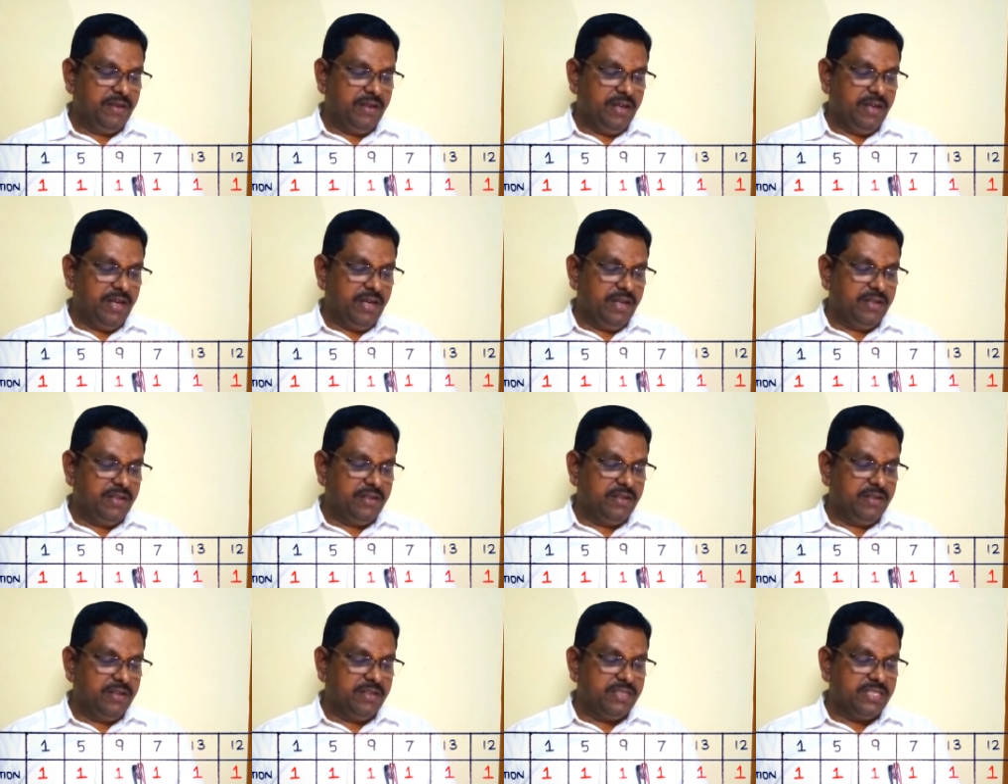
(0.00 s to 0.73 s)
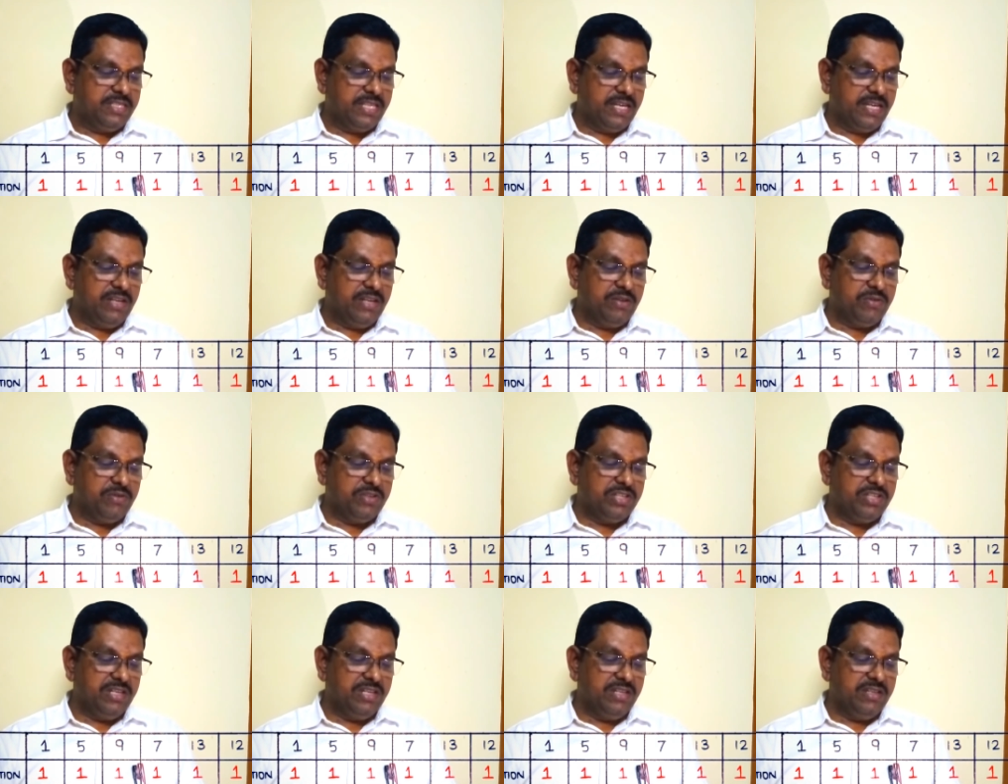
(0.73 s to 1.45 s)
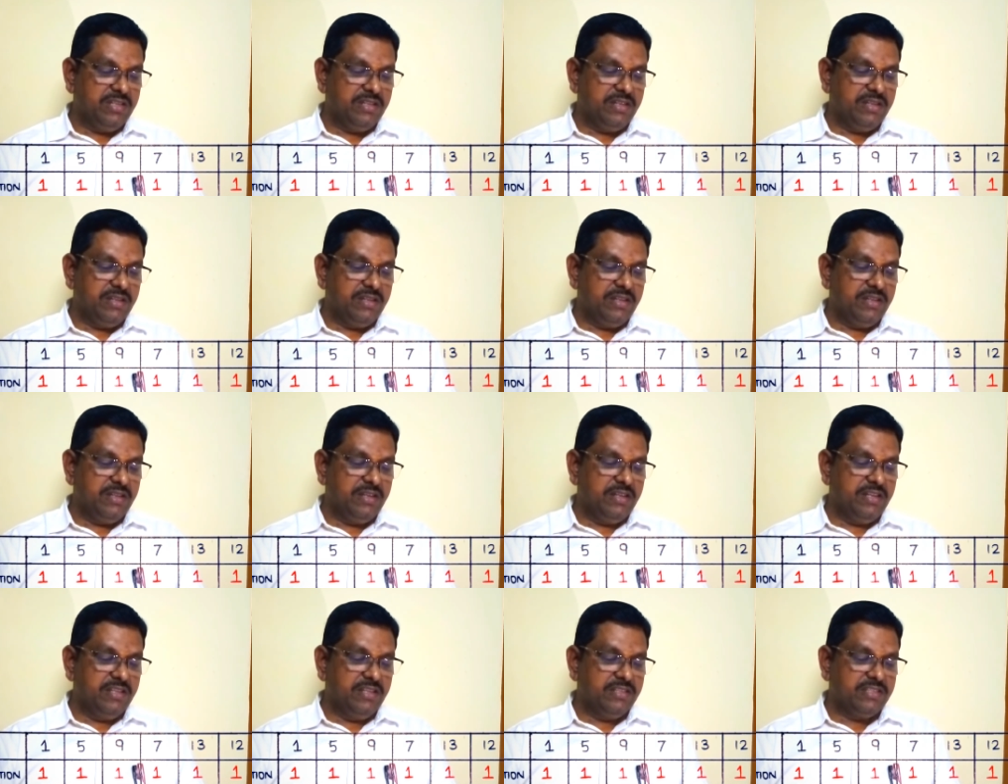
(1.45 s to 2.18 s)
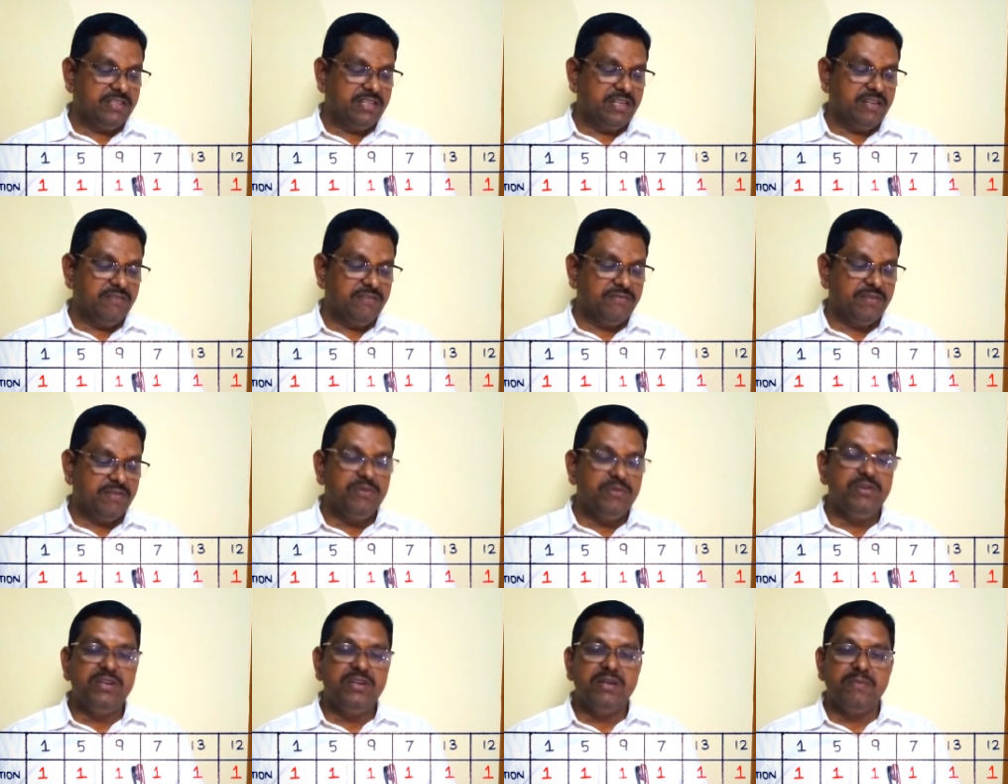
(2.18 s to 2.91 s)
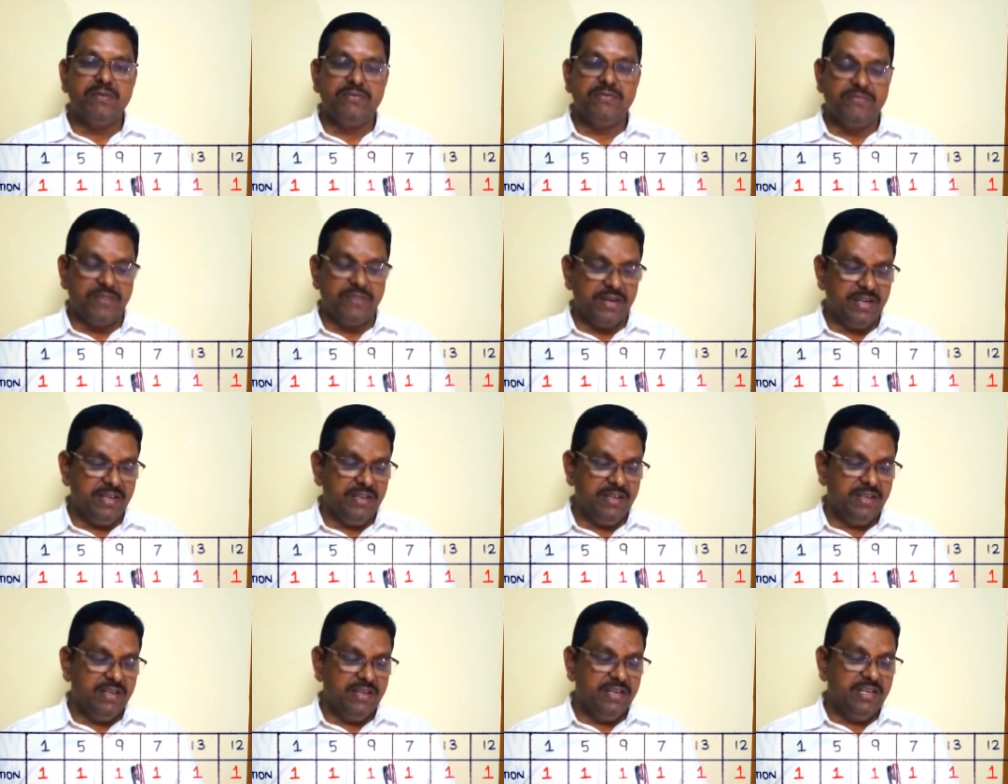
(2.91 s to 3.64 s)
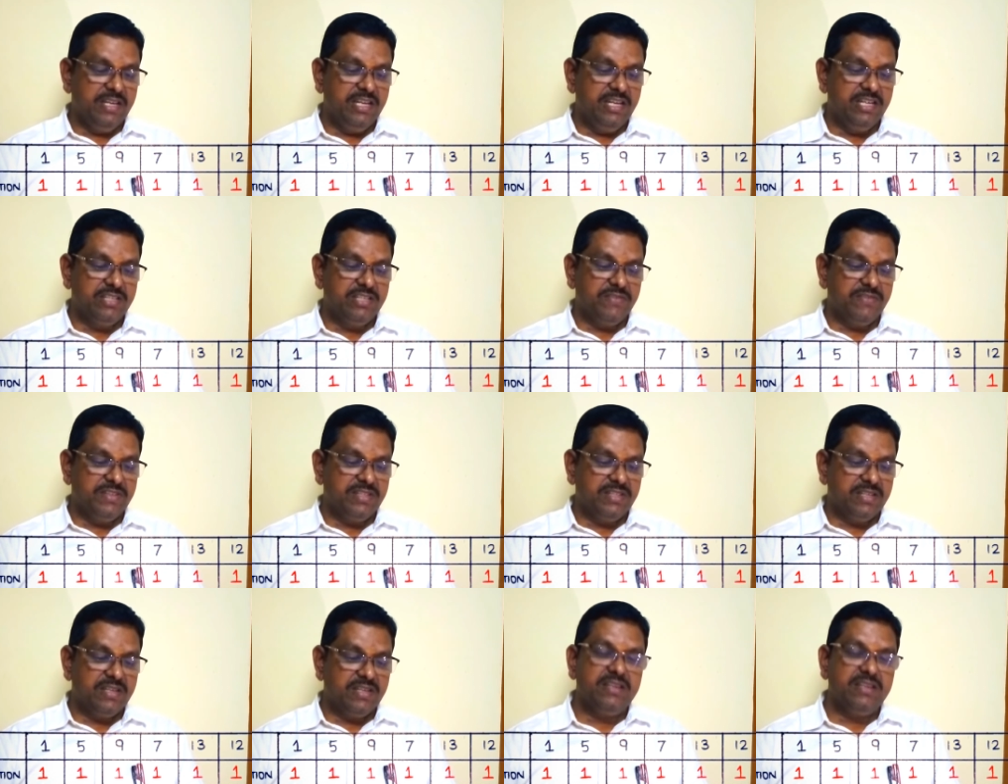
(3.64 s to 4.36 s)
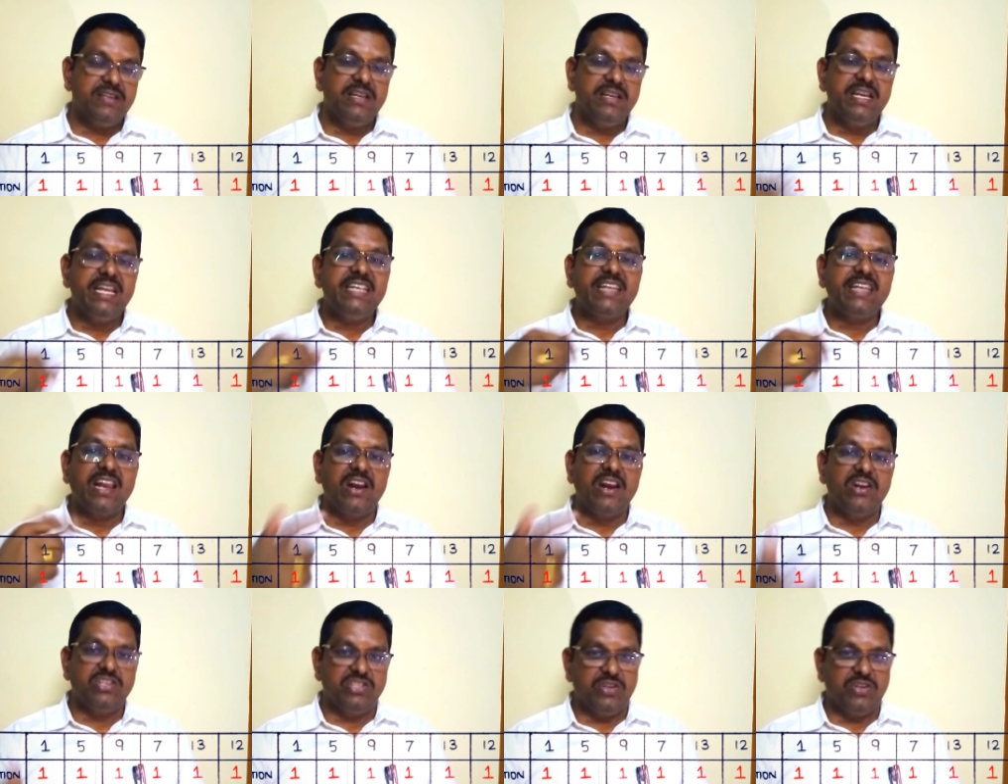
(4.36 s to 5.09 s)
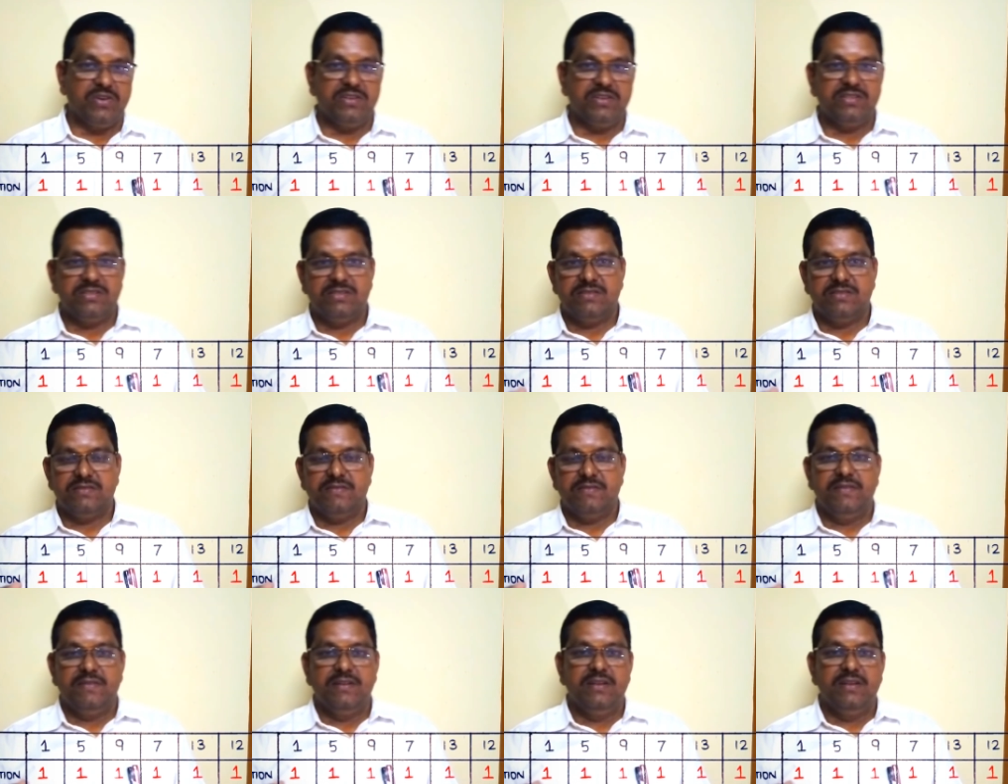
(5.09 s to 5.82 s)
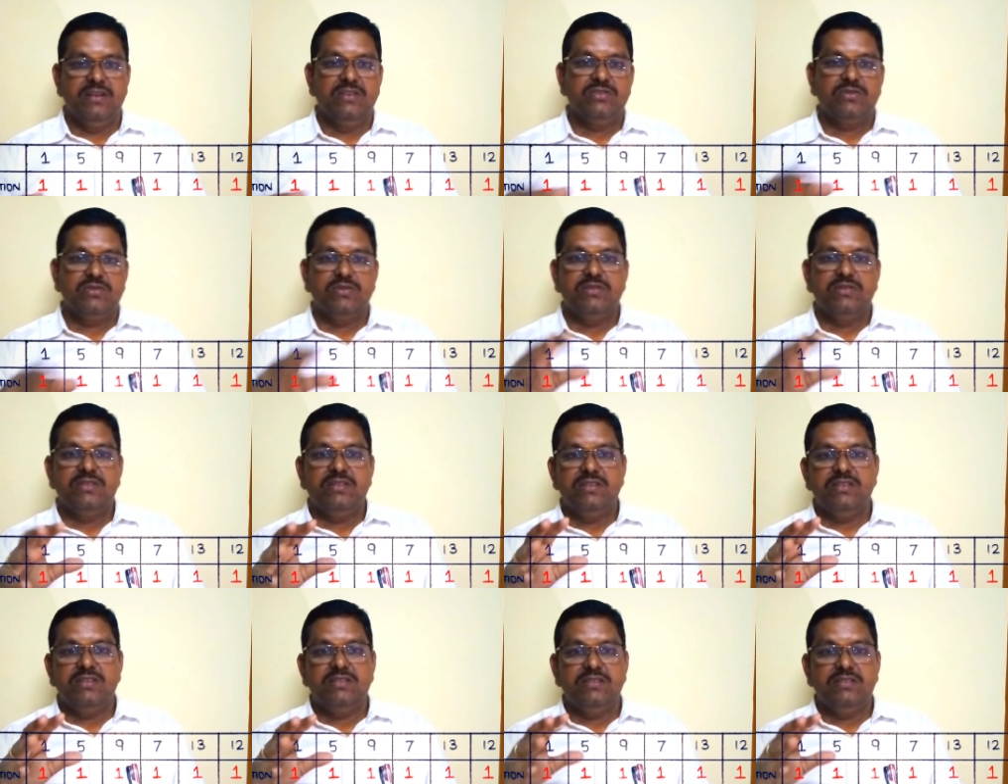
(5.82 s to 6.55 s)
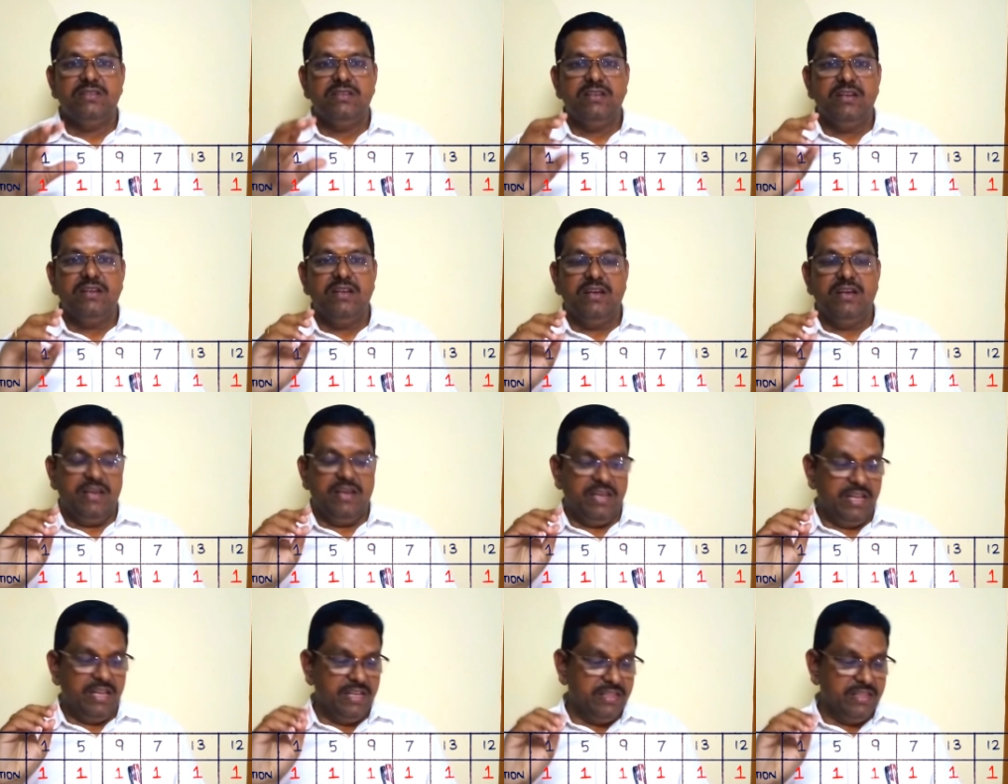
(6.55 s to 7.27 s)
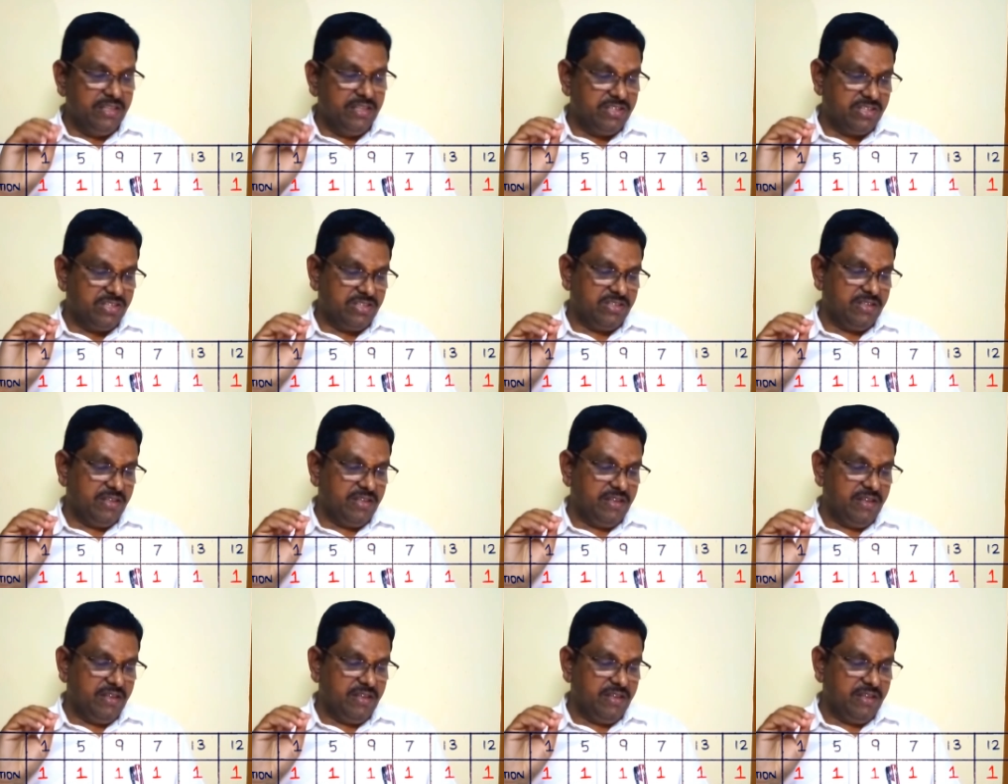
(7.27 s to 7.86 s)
And second question, it is taken from unit number 5. It's with an internal choice. So in this